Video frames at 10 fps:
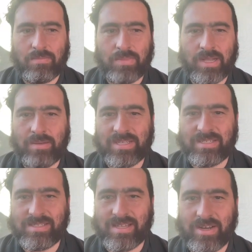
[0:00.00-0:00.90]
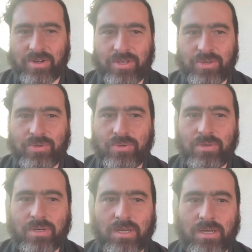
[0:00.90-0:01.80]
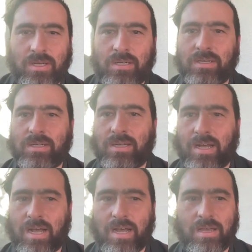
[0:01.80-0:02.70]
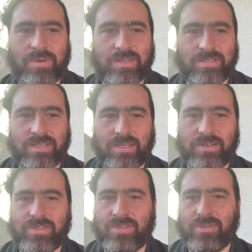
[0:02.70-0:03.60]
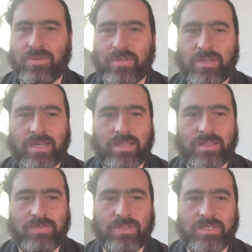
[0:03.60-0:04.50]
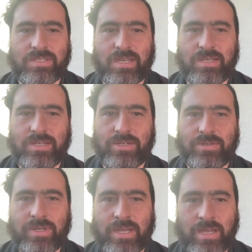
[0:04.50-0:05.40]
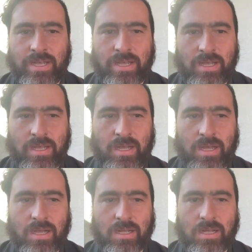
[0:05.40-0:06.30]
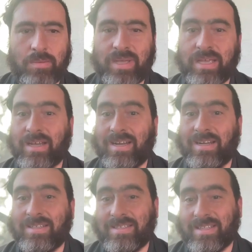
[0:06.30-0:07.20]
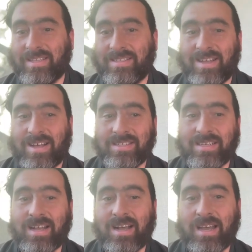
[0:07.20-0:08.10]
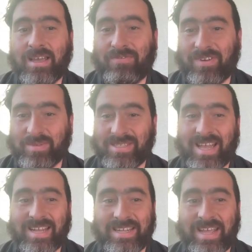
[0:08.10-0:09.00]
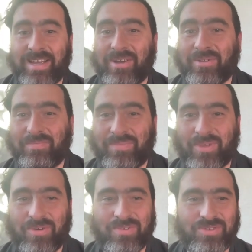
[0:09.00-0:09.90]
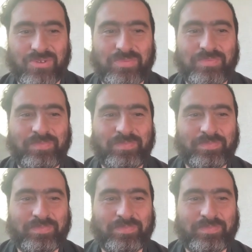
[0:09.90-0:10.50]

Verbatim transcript: My name is Seiryu. Uh, I'm a senior student at the Village Zendo, coming uh, to this zazen kai from San Diego over Zoom.